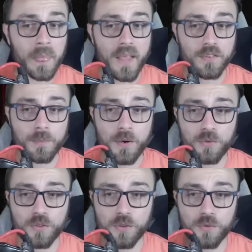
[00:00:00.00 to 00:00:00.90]
as
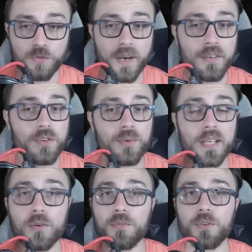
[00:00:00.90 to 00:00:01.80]
opposed to trying to
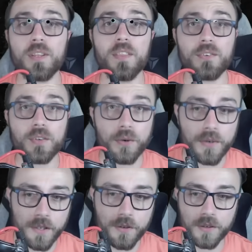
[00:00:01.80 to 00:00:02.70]
get over to this node
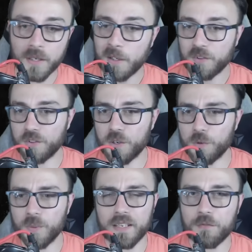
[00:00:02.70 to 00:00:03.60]
here. So this node
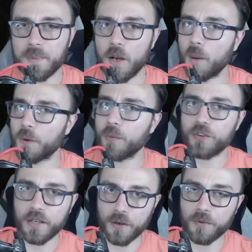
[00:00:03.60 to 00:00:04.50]
would give me armor, which
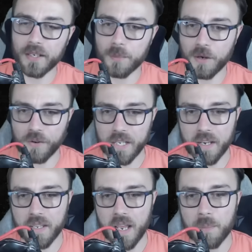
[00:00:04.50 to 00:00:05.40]
I don't need, I'm already
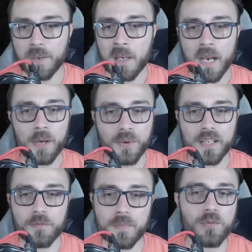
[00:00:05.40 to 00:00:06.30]
at cap, and it would
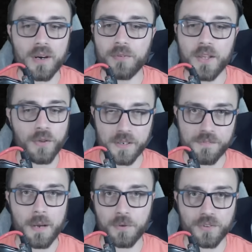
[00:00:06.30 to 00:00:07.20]
give me roughly
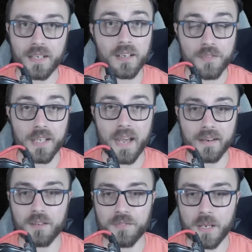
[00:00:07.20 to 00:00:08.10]
35% of the
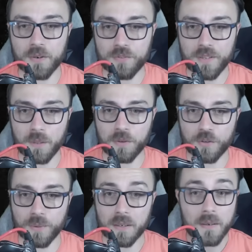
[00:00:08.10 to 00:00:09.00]
additive damage available
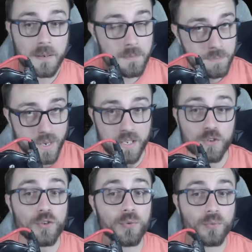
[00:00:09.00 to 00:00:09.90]
to it. But
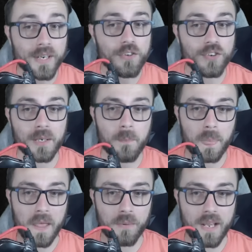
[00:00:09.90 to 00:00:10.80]
to reach it,
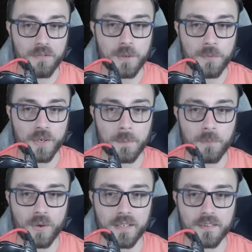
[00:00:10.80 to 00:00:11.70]
I would have to put in
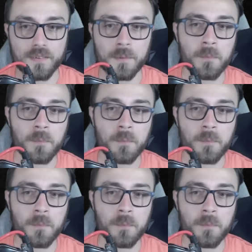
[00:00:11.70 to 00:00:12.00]
points.